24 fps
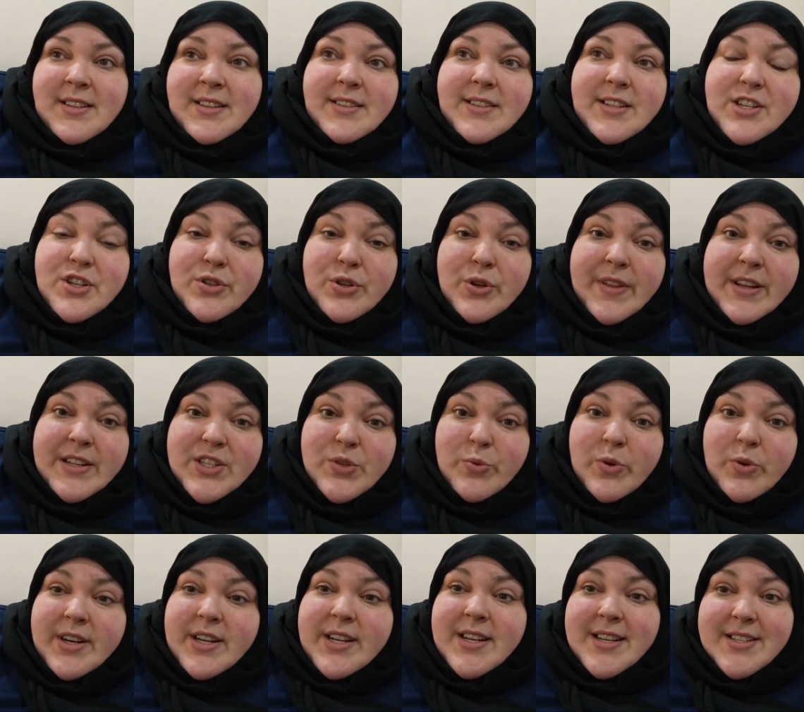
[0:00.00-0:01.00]
did you know that
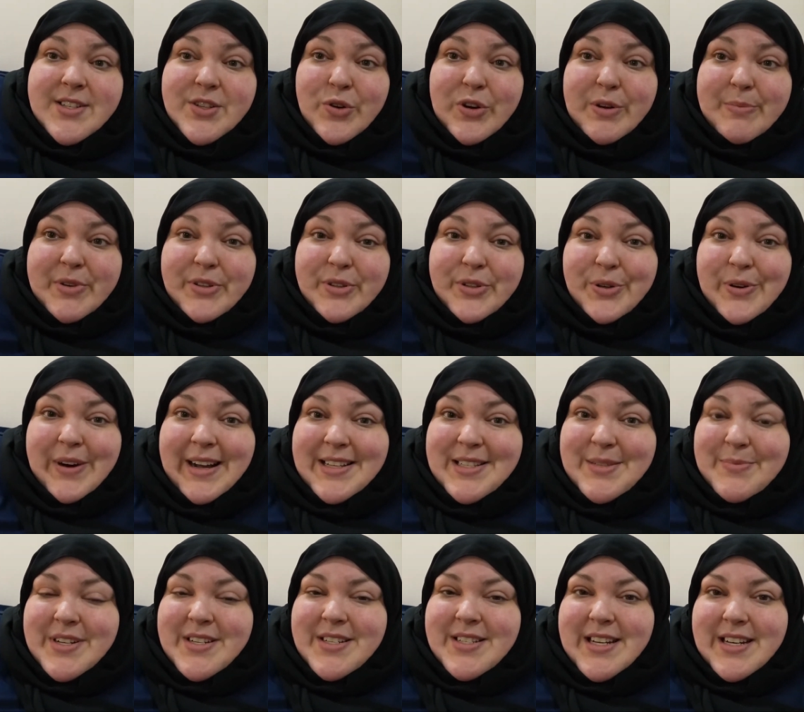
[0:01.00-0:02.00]
swatting is criminal
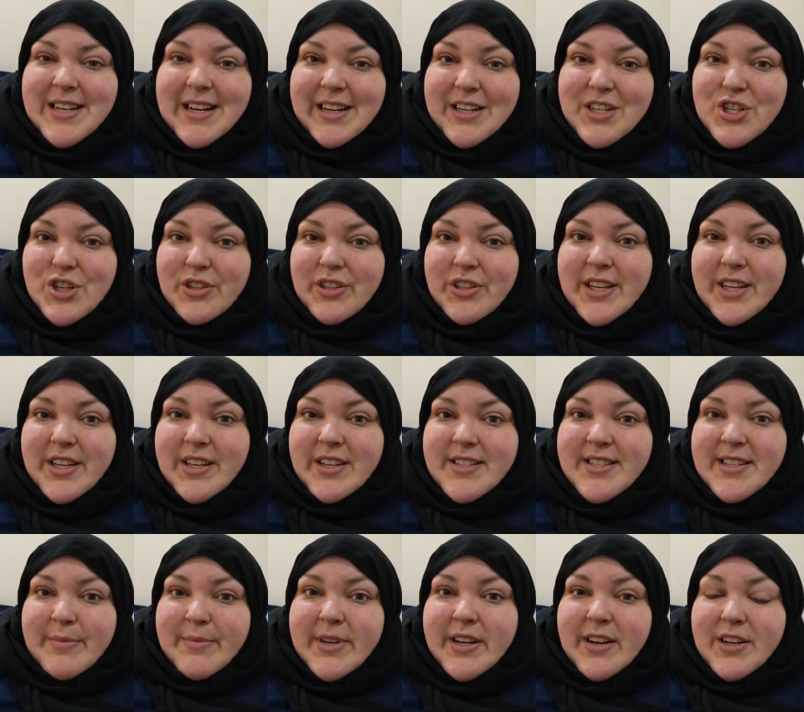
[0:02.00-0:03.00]
harassment? And actually,
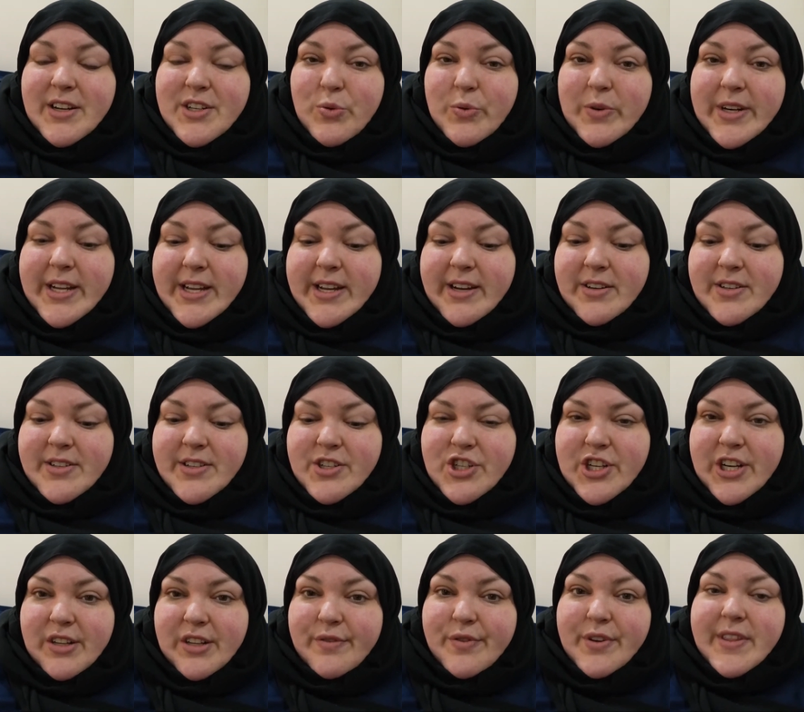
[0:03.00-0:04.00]
somebody got 20 years in
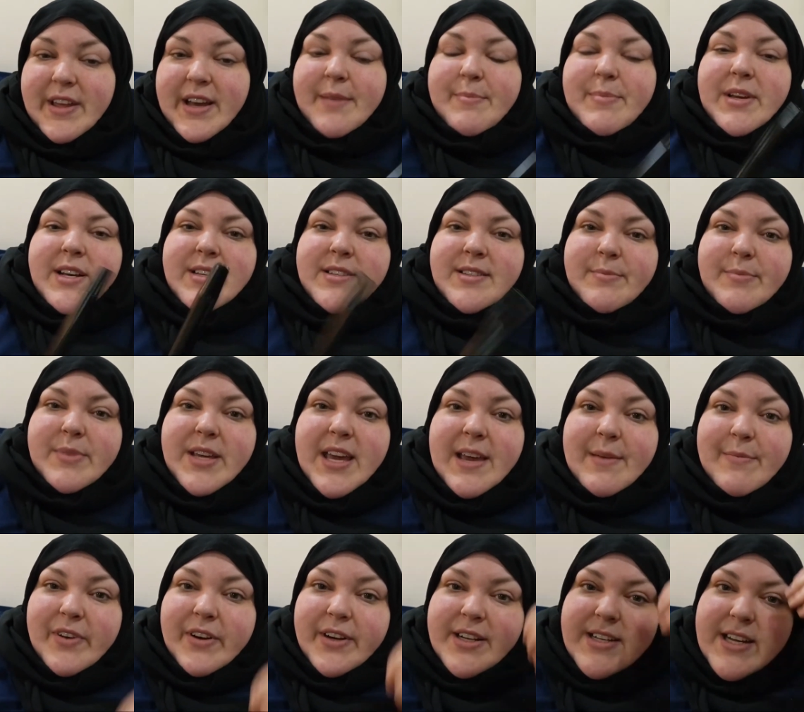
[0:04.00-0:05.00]
jail for that because it
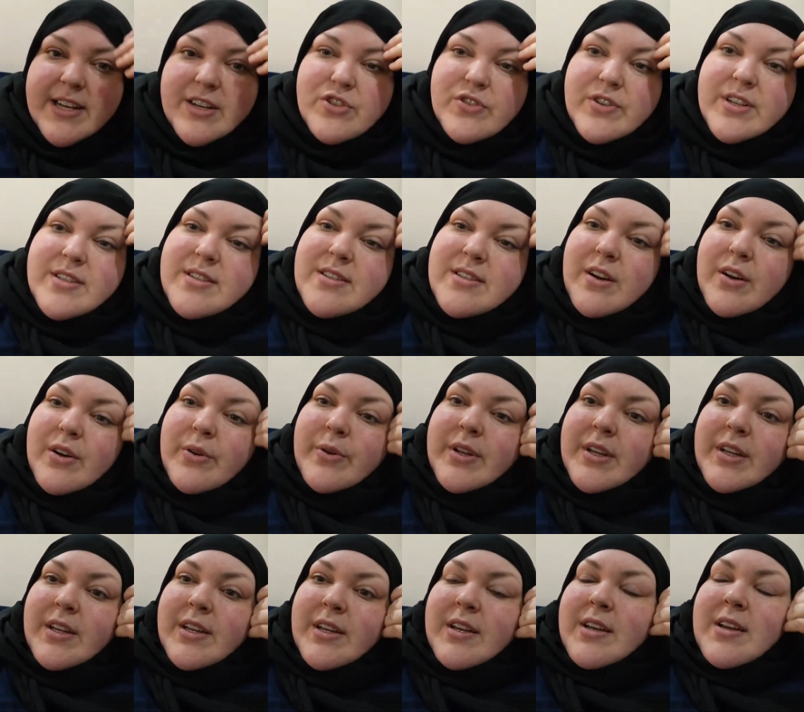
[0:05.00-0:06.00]
became very dangerous. So,
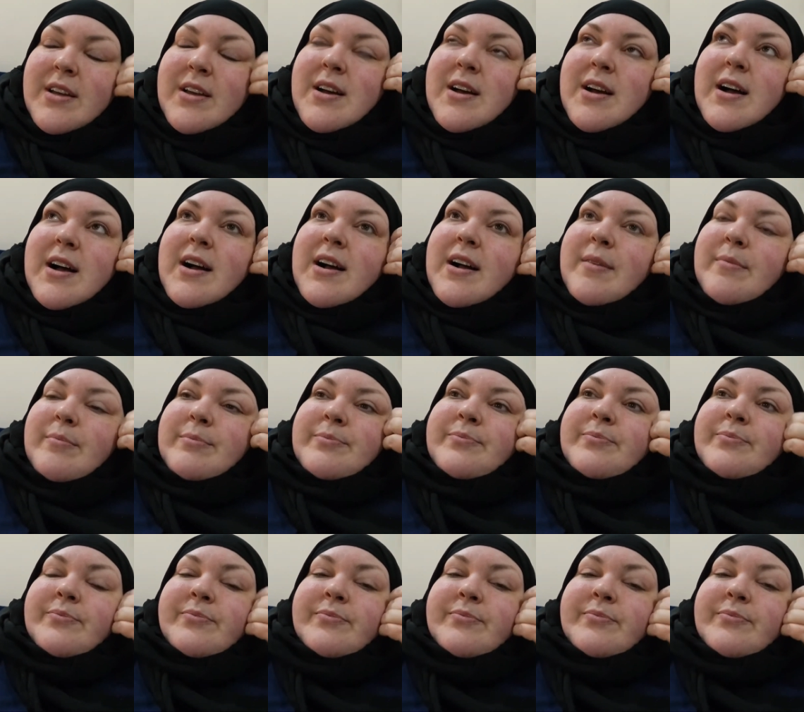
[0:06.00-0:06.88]
um,